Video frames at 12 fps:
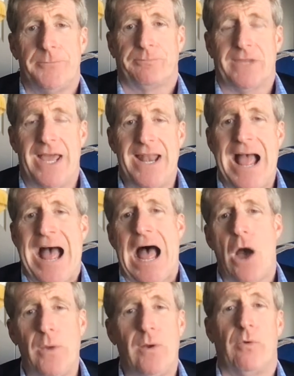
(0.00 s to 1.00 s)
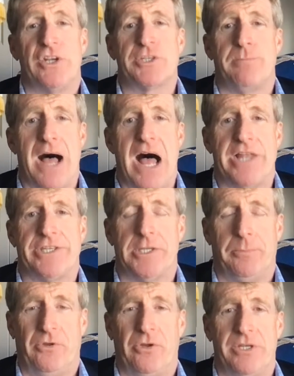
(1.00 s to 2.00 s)
And how
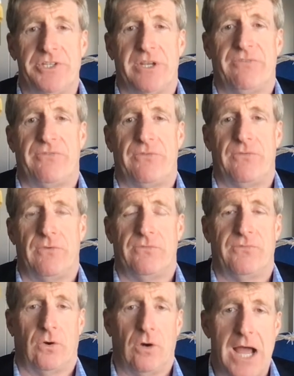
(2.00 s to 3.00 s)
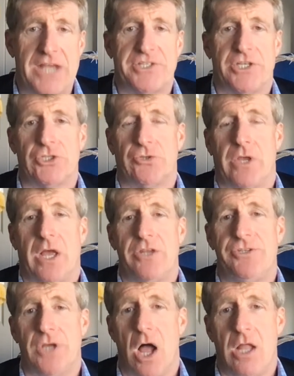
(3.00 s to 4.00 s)
irresponsible is it for us as
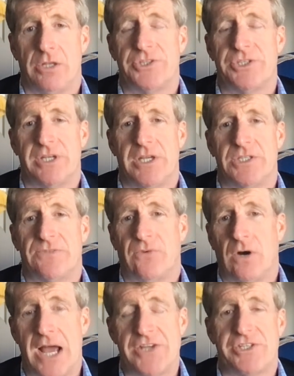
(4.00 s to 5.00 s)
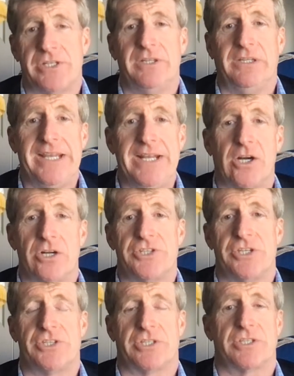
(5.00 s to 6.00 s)
adults, as for us as leaders
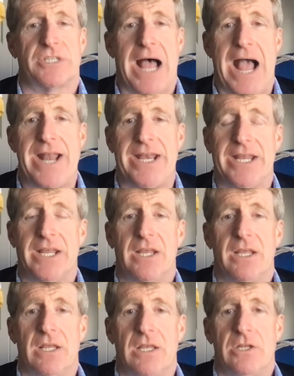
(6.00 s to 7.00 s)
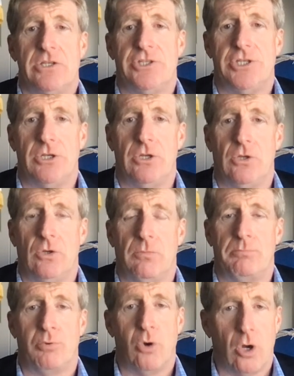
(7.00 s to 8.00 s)
in society, to
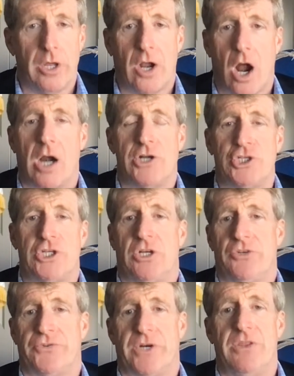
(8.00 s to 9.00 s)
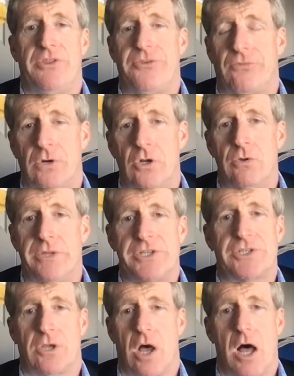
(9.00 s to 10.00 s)
put our children through
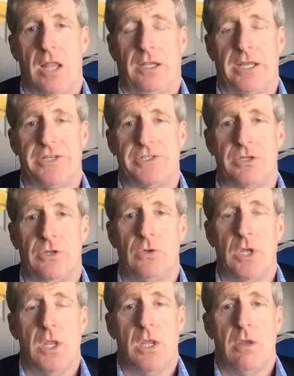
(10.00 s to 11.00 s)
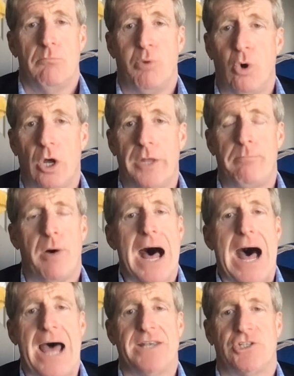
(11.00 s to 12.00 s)
this gauntlet, to put
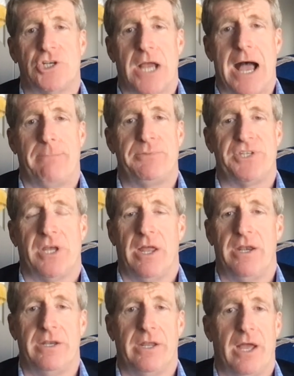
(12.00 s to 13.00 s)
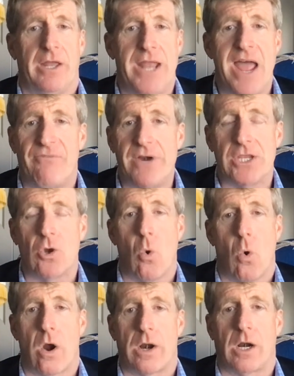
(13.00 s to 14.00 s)
pot shops on every
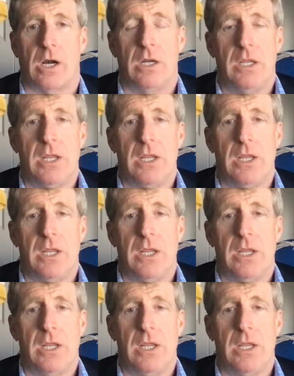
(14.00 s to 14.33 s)
corner,